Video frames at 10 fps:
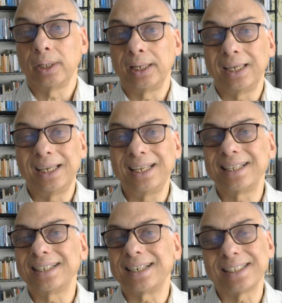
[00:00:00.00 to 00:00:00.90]

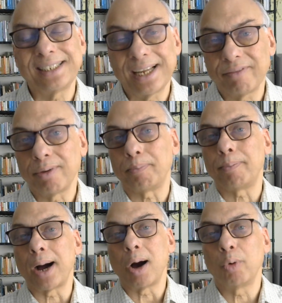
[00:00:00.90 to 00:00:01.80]
either doesn't have the
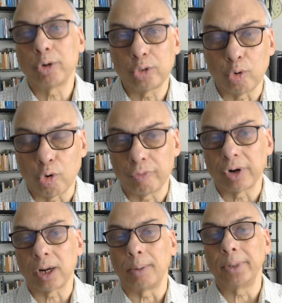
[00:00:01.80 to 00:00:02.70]
power to
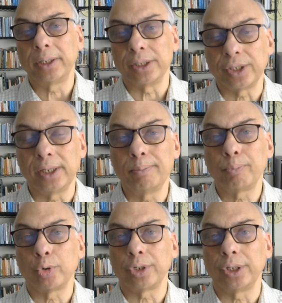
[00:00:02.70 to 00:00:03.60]
overcome it, is
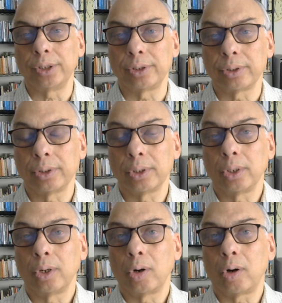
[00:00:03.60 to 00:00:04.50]
impotent,
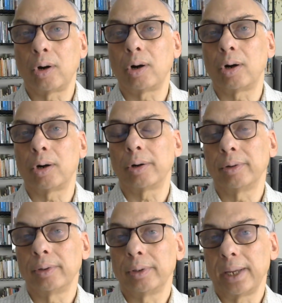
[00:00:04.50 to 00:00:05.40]
or
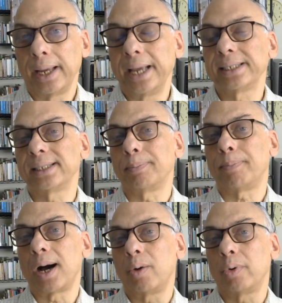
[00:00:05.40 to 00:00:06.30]
has the
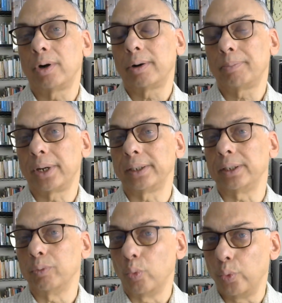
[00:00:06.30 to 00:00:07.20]
power but
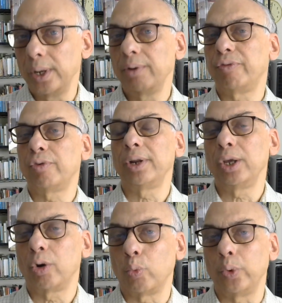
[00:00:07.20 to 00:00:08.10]

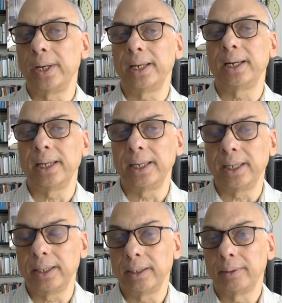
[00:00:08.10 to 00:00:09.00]
willfully or
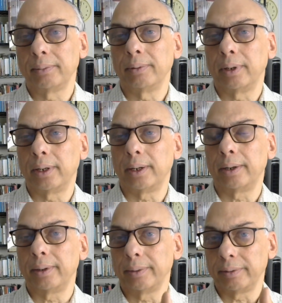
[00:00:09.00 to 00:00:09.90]
willingly
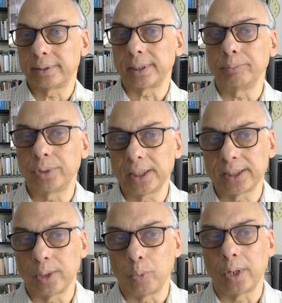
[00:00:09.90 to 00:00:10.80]
uh, subjects
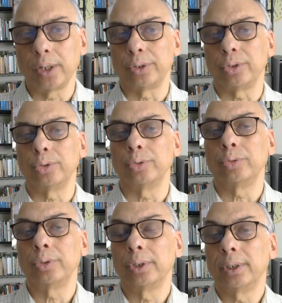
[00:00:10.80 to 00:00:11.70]
the world
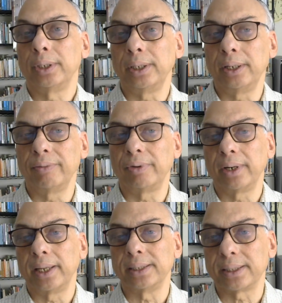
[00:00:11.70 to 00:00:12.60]
to
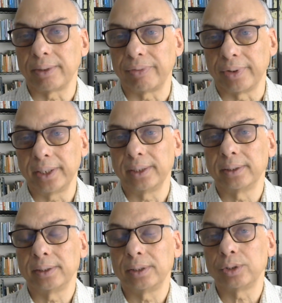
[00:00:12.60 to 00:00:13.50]
evil and suffering.
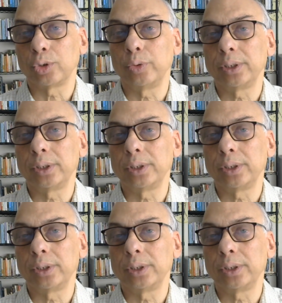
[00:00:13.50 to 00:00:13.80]
So he's